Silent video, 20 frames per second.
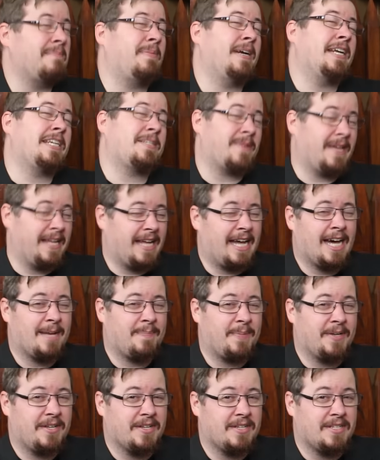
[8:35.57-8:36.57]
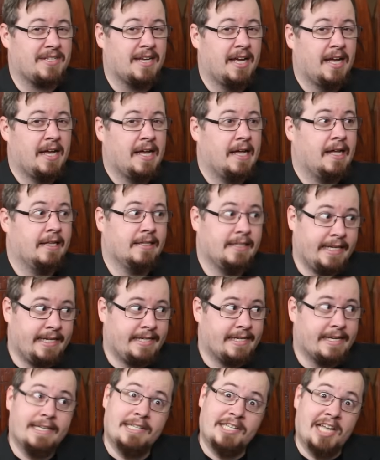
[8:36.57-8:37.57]
It breaks my heart because
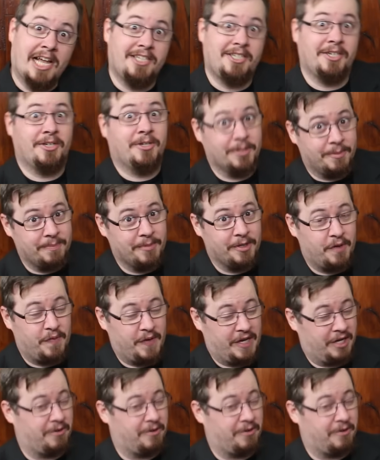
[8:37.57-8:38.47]
Alita is such a good movie.